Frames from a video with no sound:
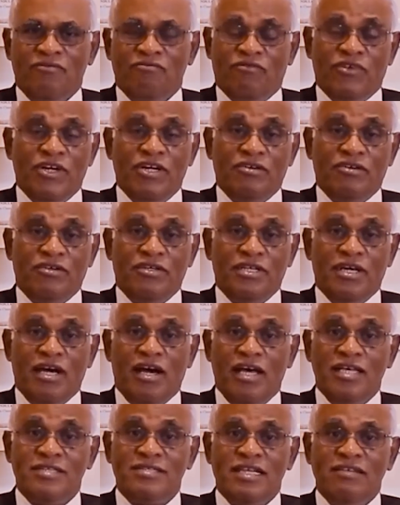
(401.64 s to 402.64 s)
Very good
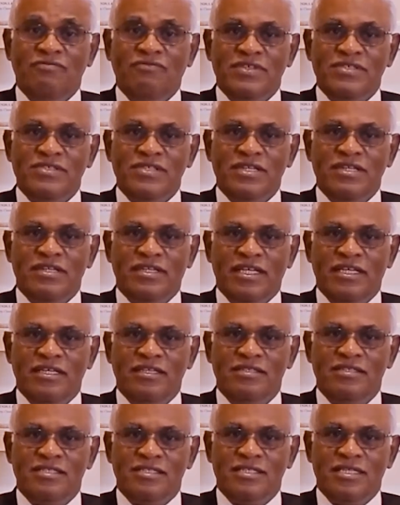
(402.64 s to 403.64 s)
hostel
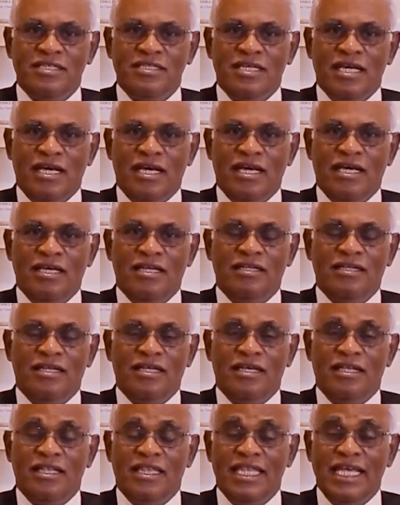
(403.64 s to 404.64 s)
facilities, and
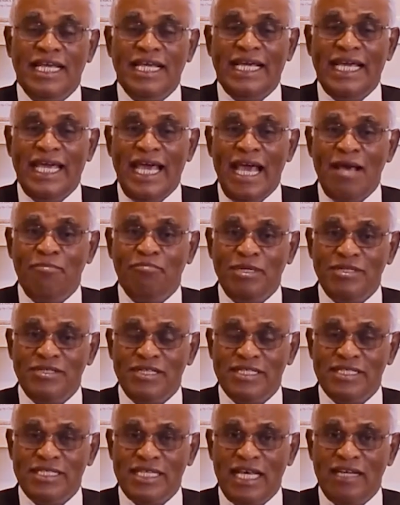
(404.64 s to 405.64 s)
the
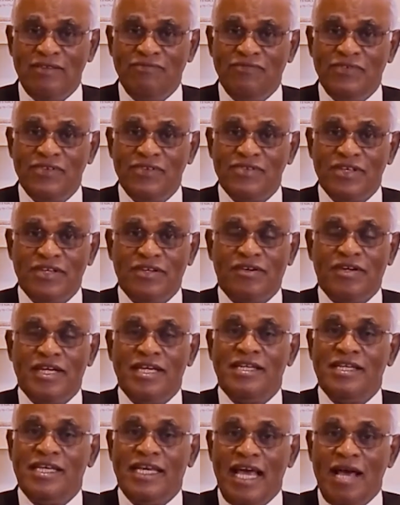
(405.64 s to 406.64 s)
campus itself is a
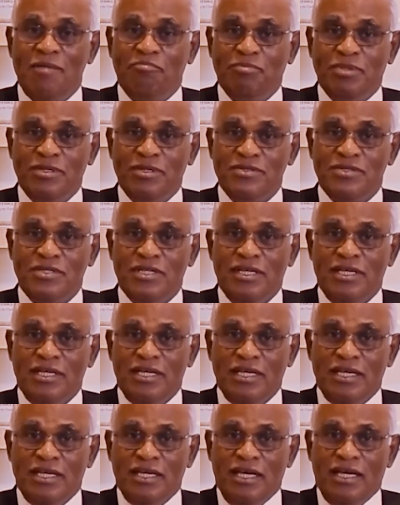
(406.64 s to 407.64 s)
green
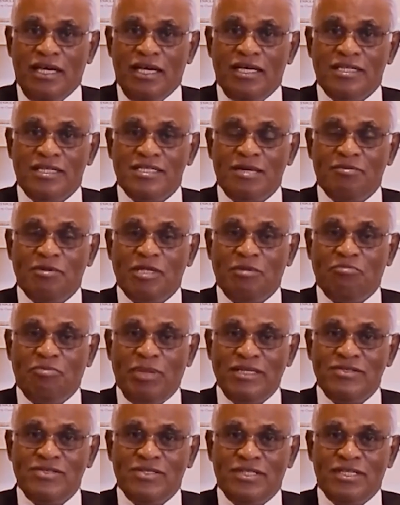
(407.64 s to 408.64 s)
campus. Some of the
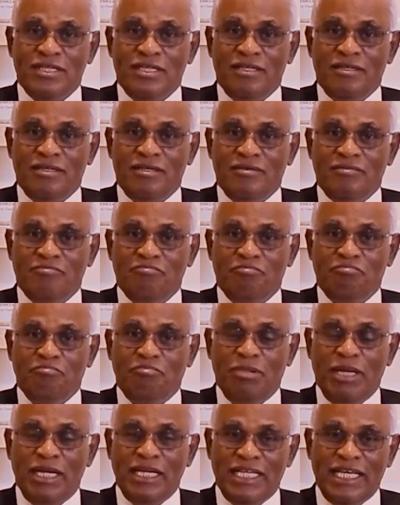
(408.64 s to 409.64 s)
best
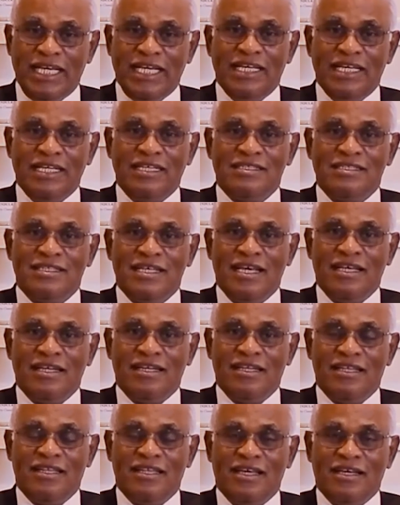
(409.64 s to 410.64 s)
buildings
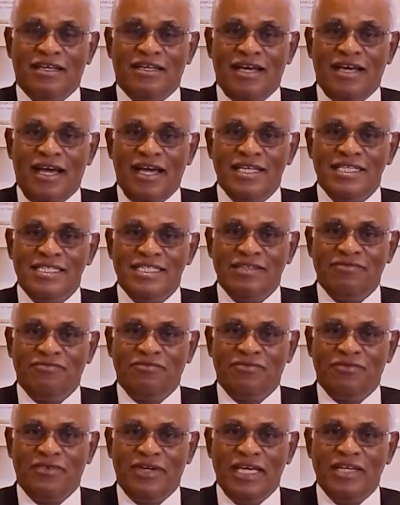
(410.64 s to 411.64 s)
and the kinds of
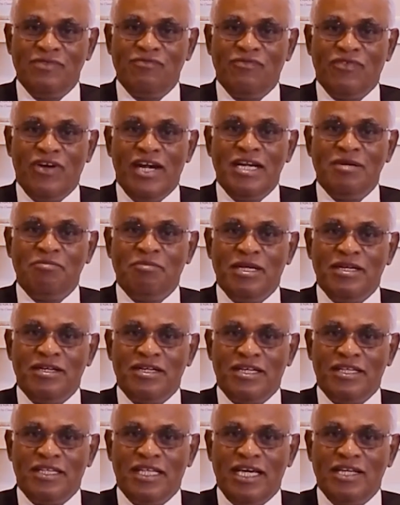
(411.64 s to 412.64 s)

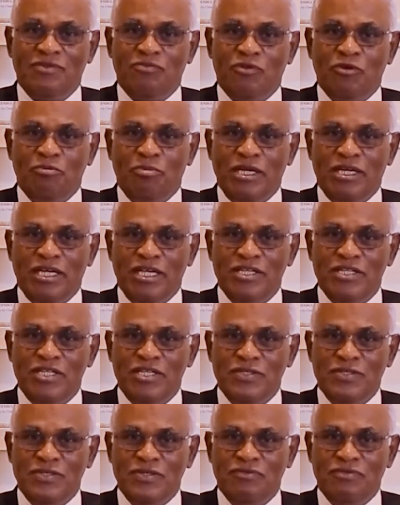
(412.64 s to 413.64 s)
environment that would be
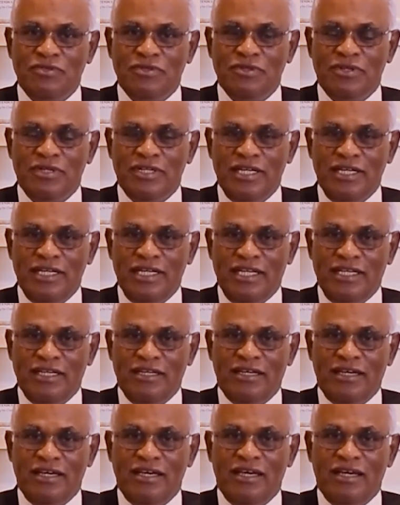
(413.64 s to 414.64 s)
conducive to
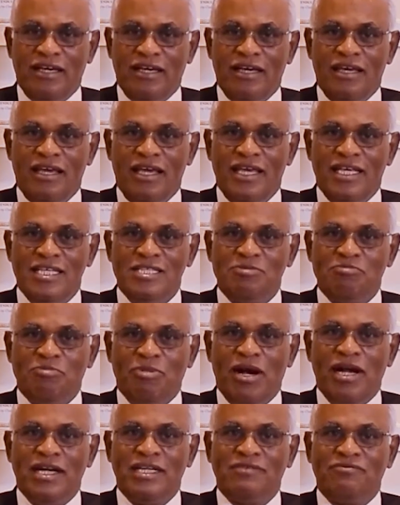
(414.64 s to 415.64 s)
learning is
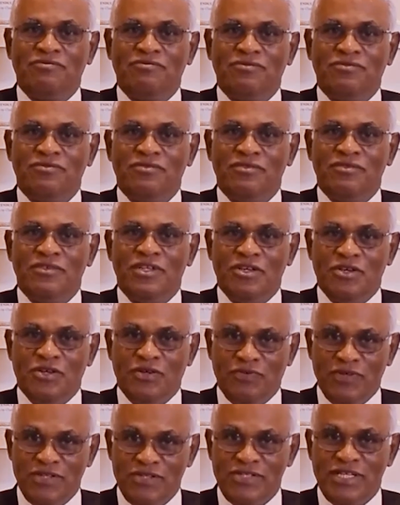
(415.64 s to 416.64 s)
part of the
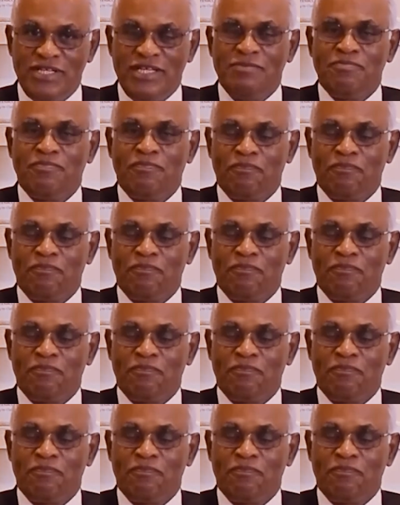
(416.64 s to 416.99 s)
university.